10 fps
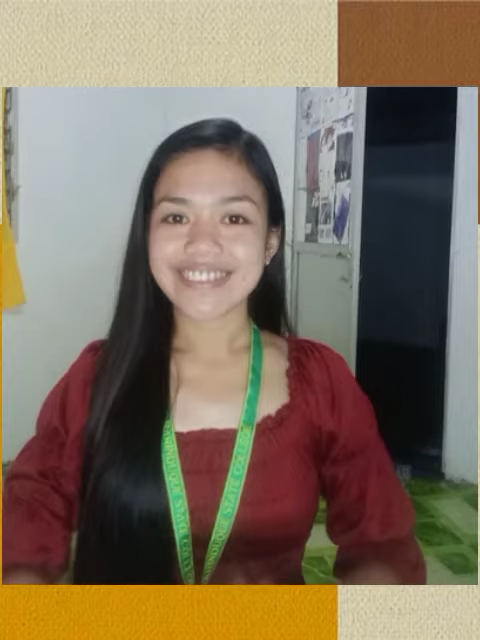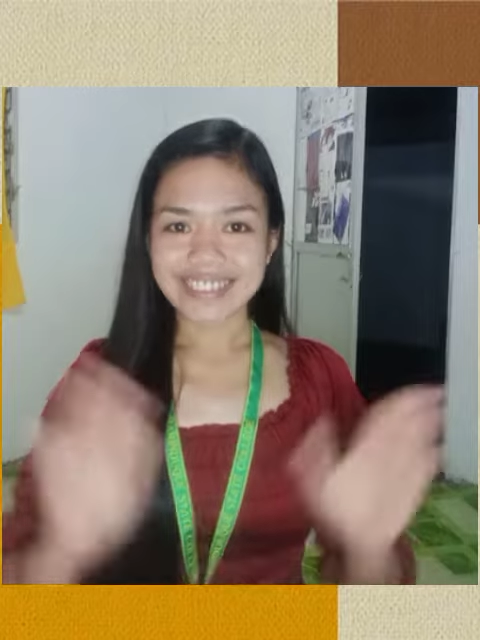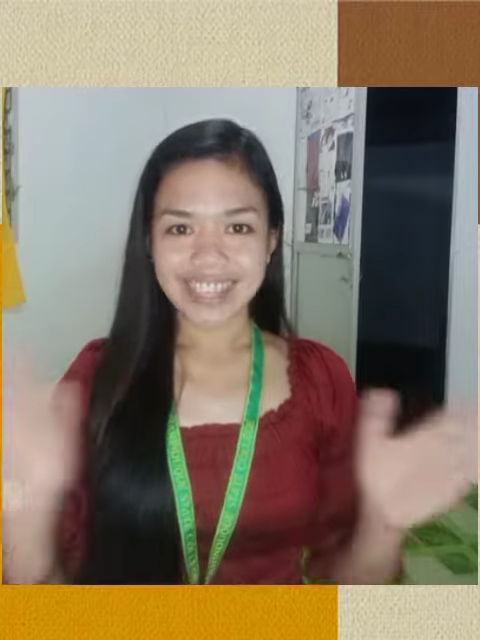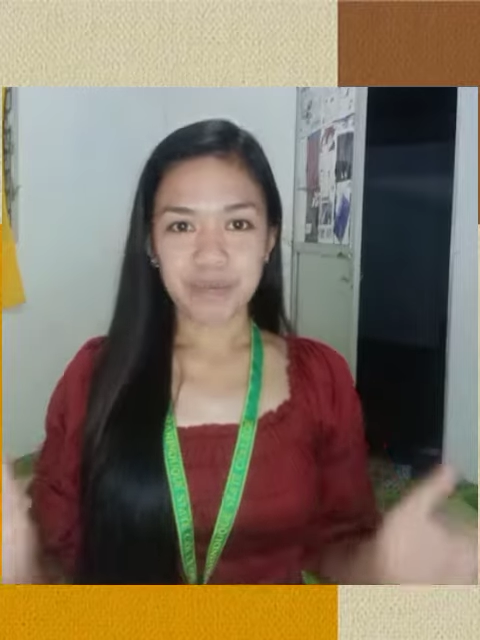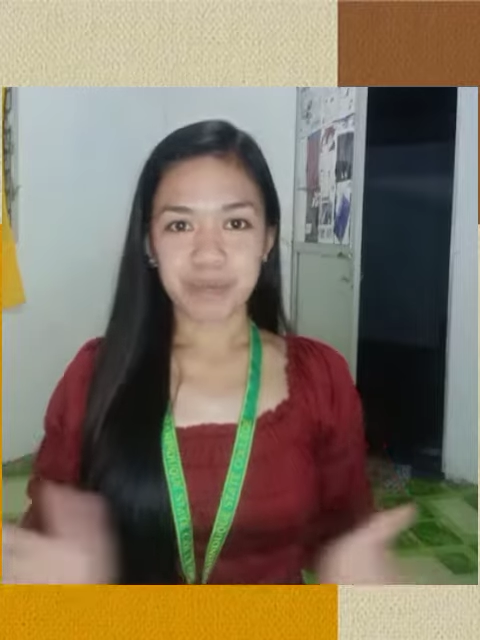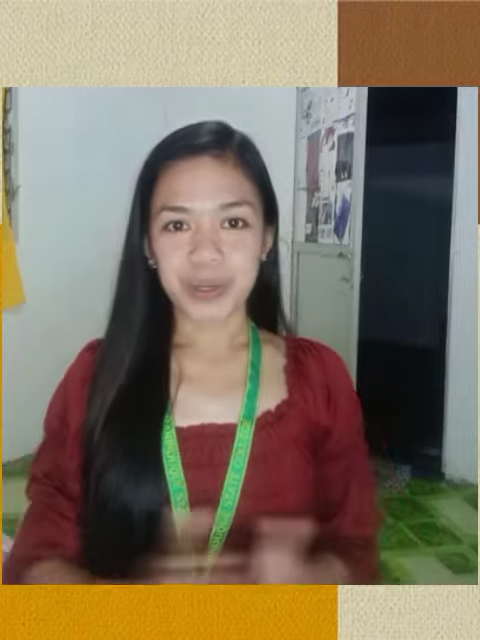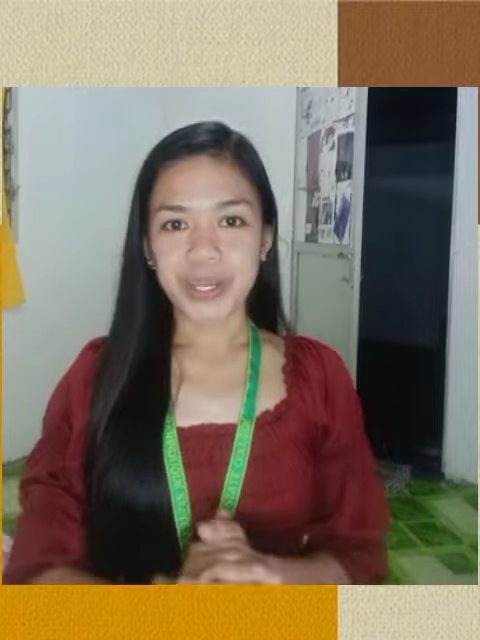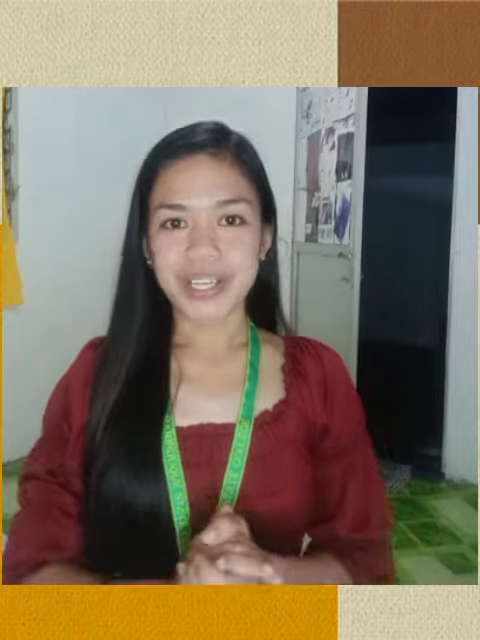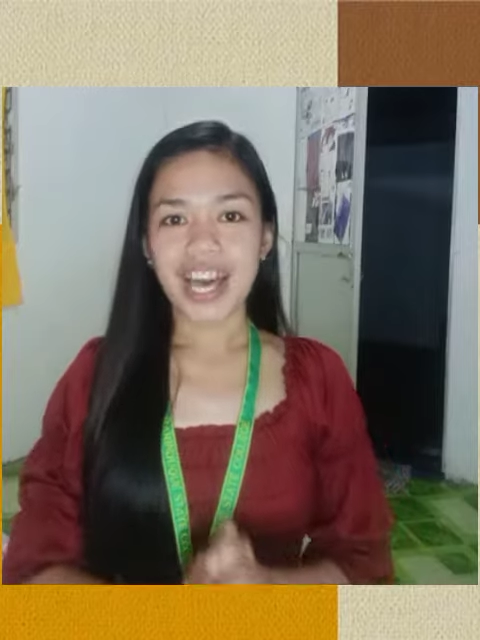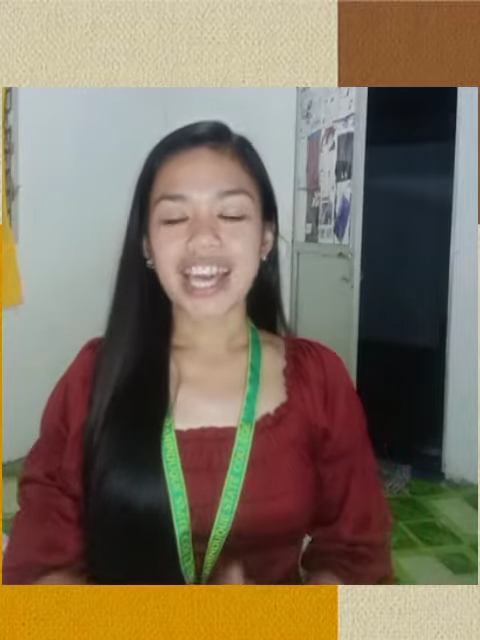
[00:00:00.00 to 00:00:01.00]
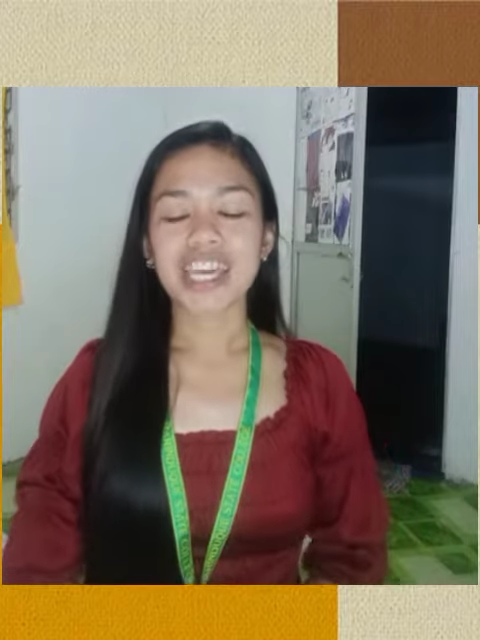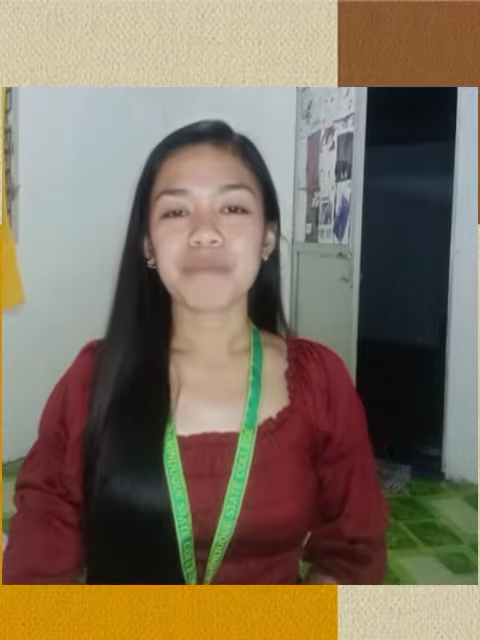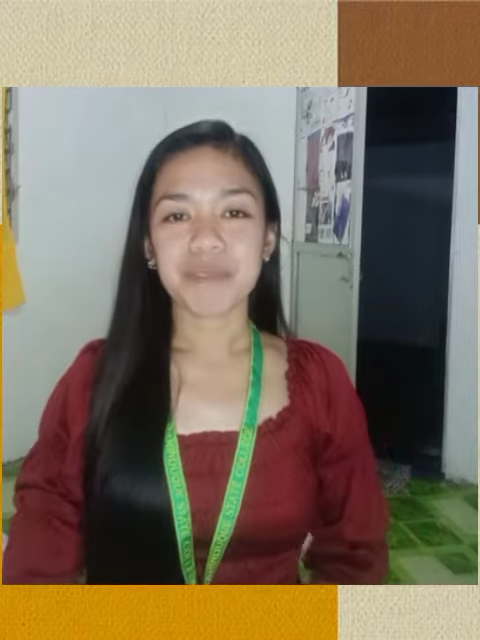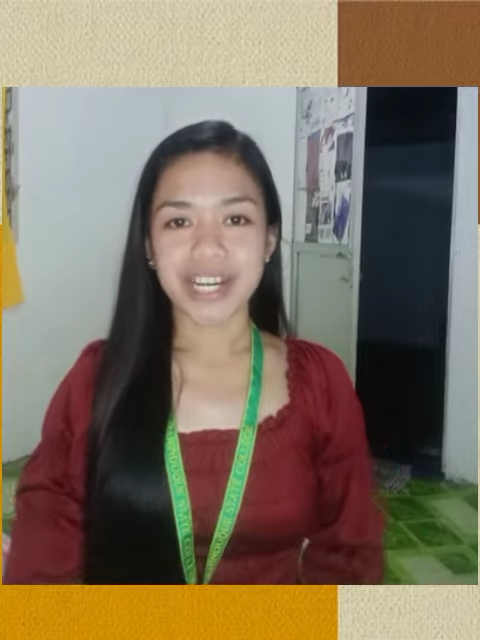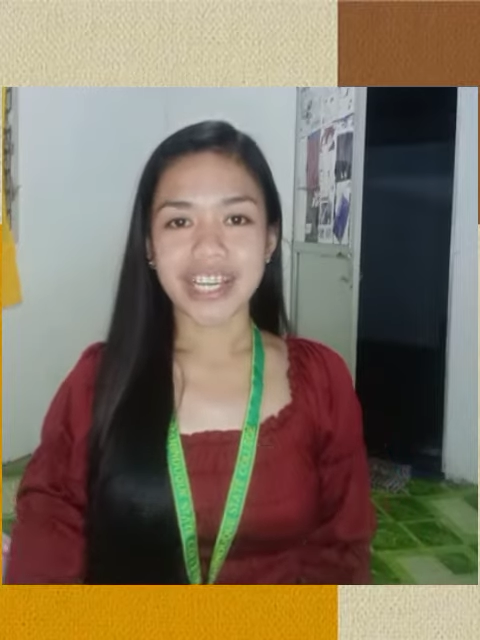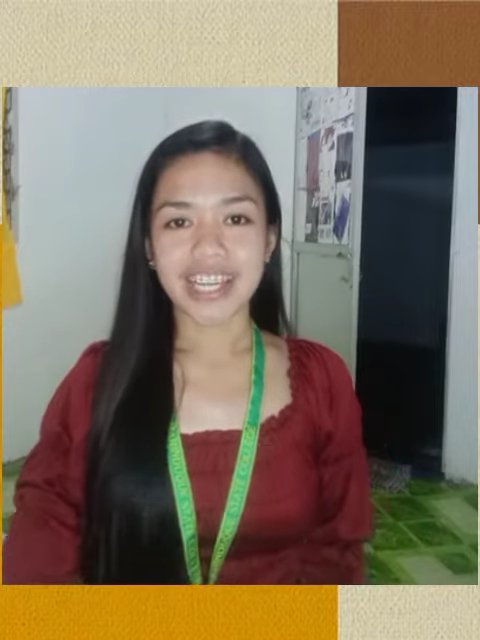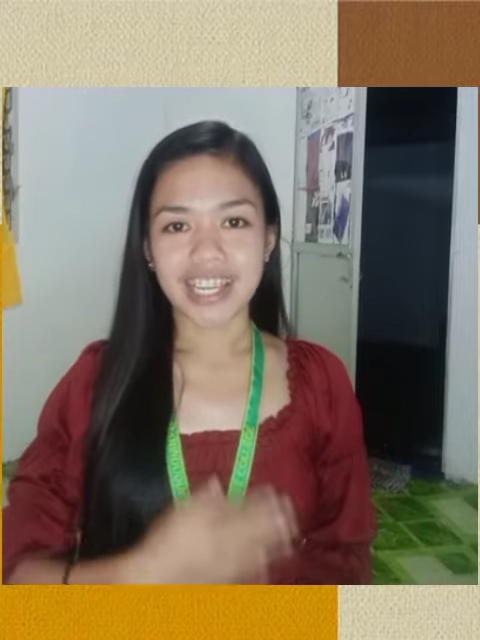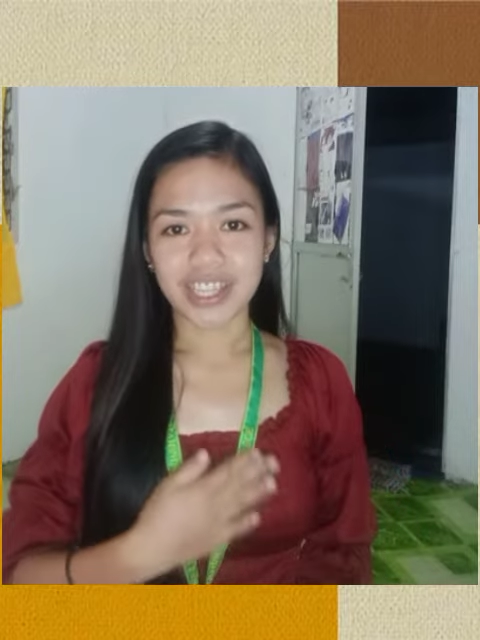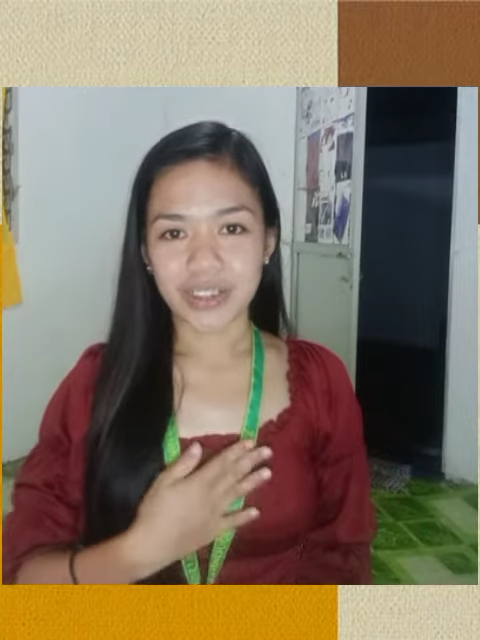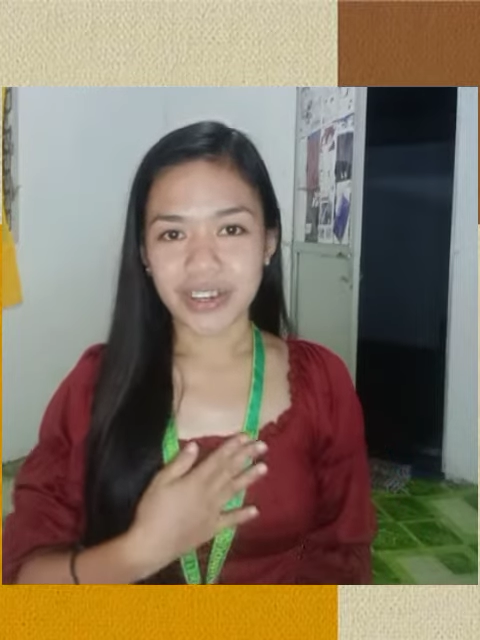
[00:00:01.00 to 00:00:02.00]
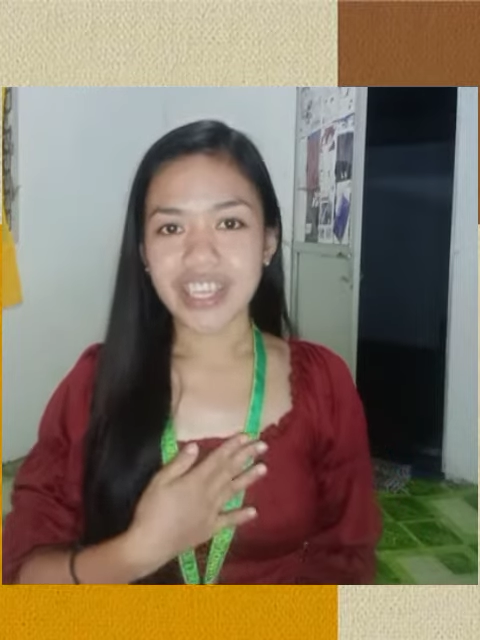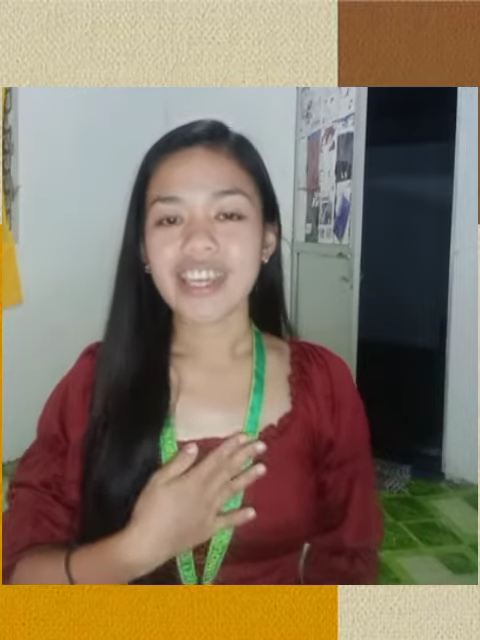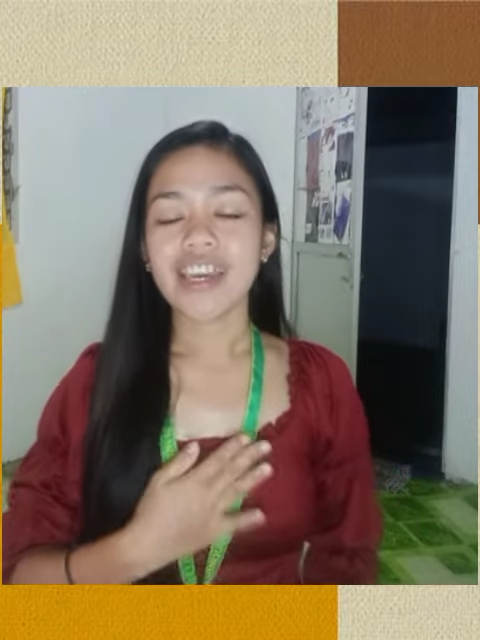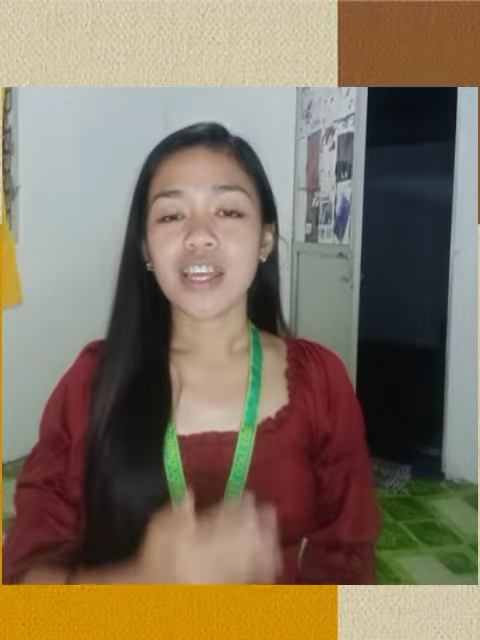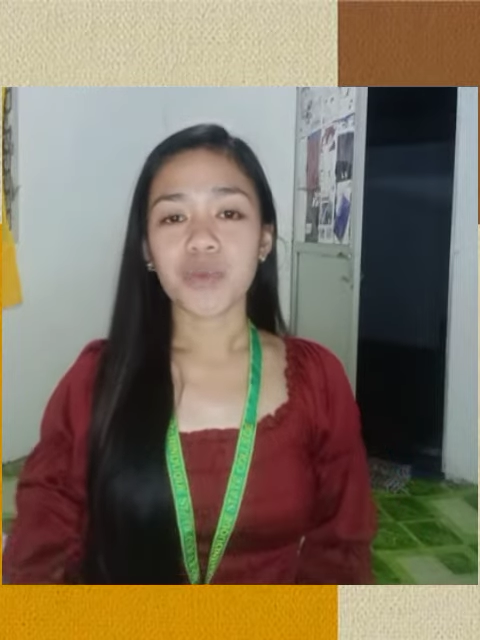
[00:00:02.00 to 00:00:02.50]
Good day po. I am Marian Landoy,